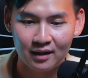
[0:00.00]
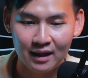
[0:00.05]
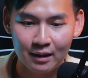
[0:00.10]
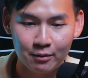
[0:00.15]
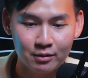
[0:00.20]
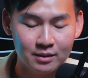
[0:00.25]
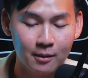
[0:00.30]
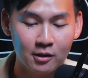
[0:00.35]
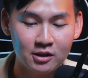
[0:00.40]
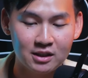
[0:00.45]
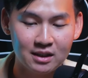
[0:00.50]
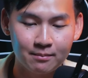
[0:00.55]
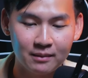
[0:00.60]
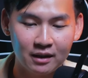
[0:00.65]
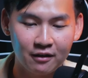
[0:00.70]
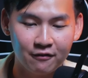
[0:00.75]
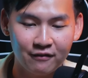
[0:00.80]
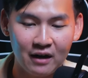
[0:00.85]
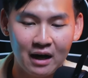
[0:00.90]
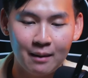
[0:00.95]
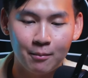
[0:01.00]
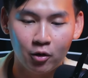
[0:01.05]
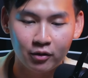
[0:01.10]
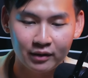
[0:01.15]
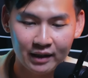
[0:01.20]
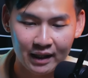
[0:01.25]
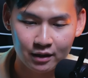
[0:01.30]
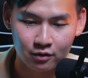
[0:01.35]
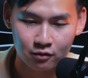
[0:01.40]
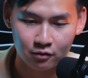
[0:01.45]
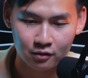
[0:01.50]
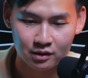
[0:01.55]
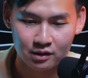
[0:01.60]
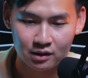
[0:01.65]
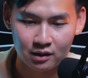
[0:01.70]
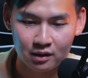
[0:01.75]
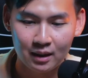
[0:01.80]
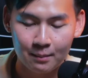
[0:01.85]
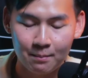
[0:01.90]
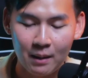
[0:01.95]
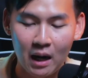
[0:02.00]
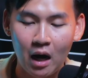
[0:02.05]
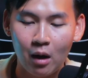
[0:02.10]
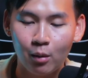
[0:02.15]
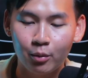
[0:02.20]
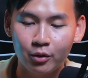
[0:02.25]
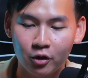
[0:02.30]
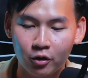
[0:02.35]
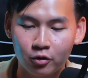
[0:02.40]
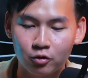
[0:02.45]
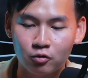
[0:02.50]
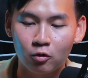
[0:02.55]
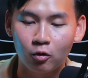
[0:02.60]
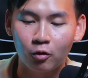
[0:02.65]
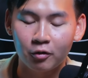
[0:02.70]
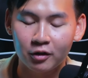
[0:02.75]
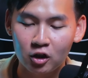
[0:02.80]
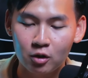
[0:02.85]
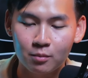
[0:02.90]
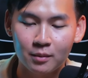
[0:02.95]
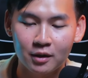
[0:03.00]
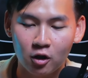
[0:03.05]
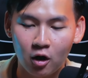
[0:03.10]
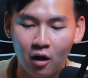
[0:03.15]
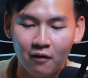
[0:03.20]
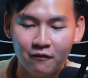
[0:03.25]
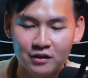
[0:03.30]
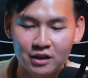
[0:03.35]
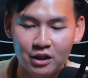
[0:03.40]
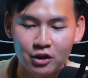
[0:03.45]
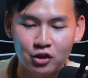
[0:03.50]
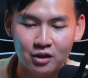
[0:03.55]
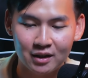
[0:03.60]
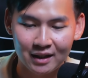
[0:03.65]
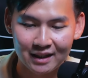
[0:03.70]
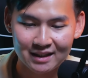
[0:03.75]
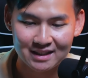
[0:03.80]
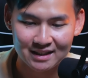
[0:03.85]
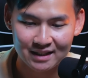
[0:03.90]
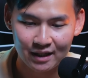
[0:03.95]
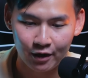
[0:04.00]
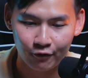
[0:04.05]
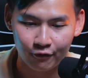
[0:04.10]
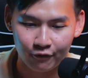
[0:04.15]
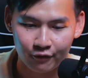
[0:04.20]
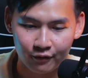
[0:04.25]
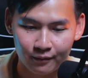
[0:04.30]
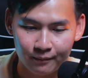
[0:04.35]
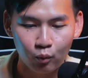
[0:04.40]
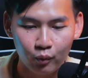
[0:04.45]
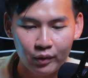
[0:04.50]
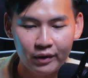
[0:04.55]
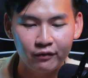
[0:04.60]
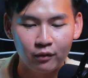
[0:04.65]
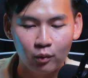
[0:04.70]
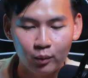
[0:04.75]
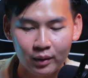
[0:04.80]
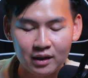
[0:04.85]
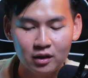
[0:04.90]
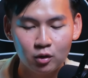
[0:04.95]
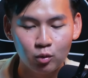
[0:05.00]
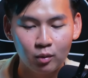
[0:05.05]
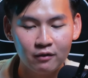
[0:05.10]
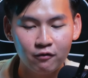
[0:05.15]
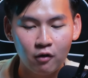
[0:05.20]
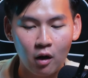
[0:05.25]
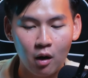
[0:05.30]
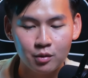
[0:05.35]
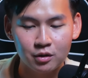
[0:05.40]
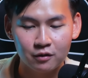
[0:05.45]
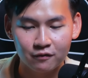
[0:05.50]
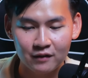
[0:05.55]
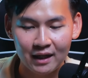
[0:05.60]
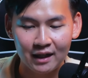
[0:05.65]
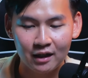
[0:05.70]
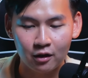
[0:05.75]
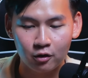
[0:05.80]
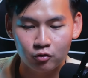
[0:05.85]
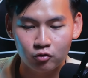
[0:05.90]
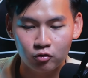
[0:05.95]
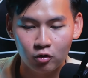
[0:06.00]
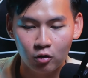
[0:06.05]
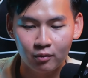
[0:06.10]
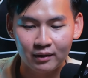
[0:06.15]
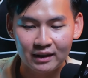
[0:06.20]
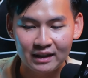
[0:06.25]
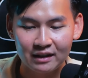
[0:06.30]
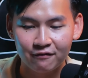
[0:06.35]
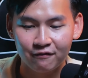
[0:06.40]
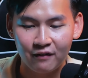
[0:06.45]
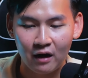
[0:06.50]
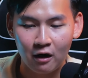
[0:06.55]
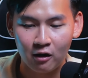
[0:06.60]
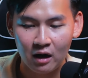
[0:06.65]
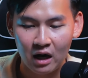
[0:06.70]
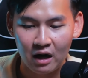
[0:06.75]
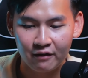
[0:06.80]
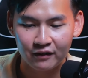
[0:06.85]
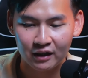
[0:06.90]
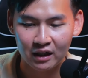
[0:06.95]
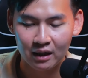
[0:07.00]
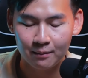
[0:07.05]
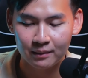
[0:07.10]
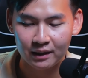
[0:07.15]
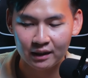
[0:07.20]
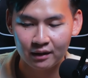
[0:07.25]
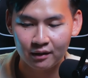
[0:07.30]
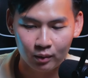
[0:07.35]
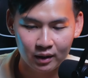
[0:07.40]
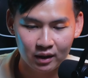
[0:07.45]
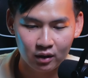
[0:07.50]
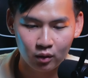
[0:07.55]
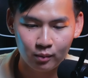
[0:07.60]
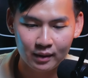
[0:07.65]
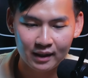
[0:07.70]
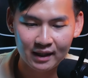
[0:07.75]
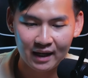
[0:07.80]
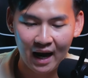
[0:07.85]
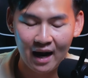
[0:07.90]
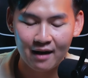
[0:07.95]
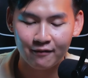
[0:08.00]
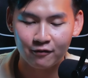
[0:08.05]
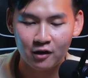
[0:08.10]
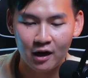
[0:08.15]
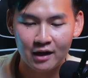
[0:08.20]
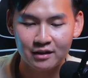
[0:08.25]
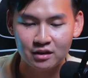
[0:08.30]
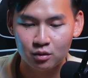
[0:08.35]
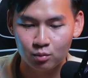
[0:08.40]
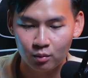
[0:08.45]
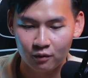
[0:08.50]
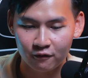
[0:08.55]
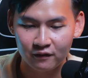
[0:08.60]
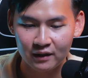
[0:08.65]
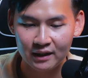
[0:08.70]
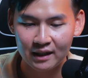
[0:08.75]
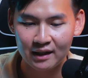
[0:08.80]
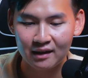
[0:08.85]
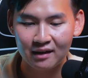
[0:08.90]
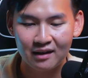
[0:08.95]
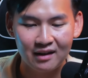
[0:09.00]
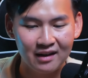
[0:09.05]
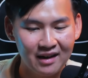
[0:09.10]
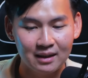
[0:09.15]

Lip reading: It was about something far more dangerous, the power to control human conversation itself. Within 24 hours of taking control, he'd fire half the company. Within a week, advertisers were fleeing.